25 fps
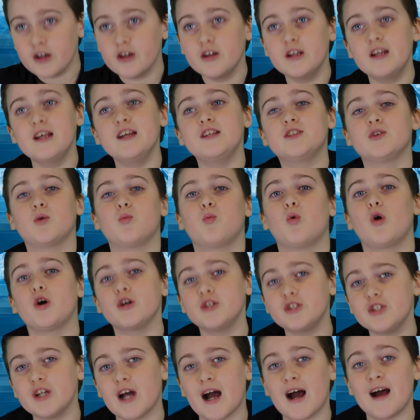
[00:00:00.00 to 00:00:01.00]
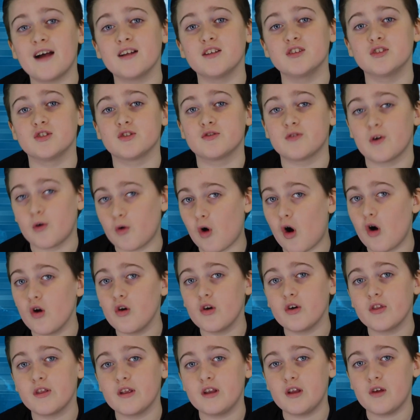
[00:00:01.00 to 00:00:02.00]
You need to wash your hands for
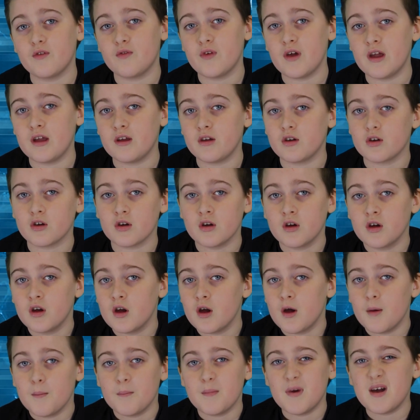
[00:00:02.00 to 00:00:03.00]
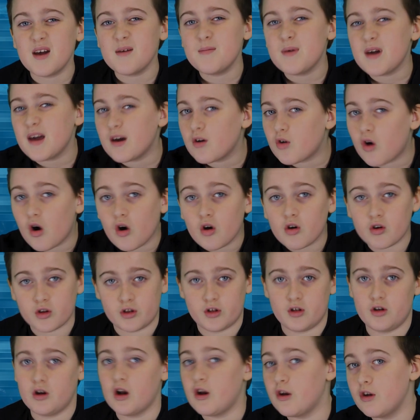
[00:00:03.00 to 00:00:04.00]
longer than you think. Maybe longer
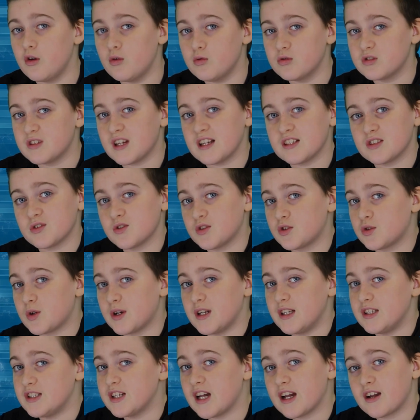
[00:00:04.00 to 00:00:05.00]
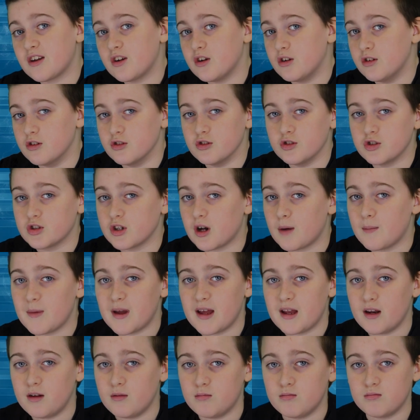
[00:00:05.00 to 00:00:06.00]
than the news says for 20 seconds. I
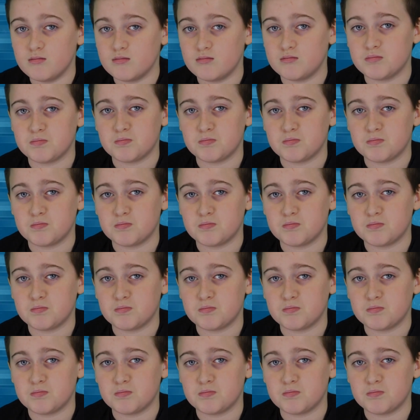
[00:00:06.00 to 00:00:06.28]
mean,